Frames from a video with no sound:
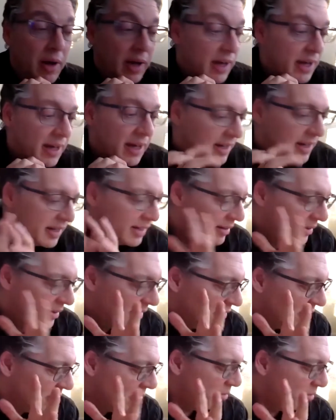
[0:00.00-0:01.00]
Uh,
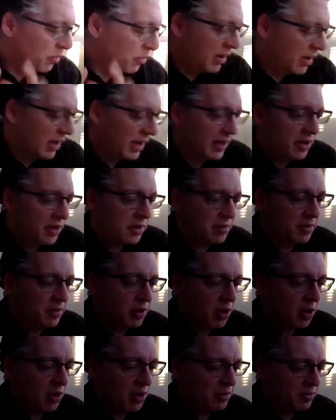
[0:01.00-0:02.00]
you know, I could
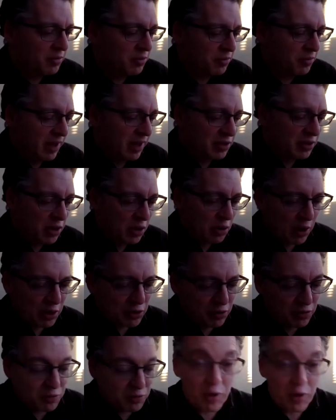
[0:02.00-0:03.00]
go on asking you
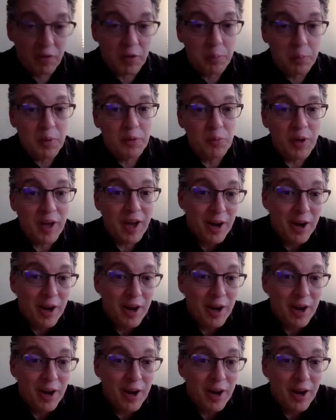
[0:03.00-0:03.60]
questions forever, but we